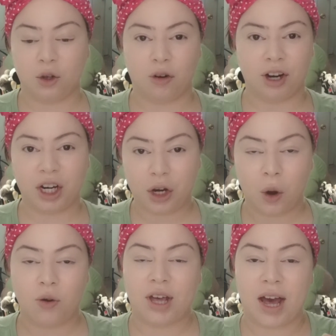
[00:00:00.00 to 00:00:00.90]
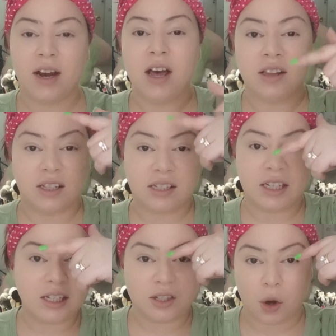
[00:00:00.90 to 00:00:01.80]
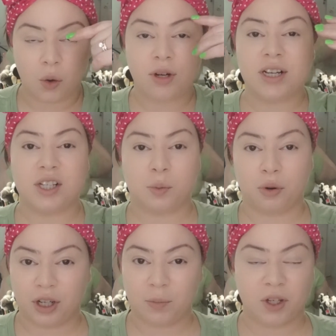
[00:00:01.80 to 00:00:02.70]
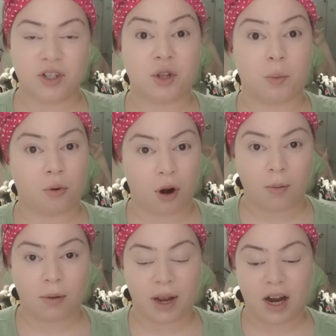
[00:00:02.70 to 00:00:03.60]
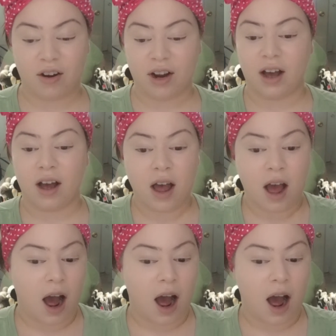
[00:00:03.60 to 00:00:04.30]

you already know that the T-zone is pretty much the problem area.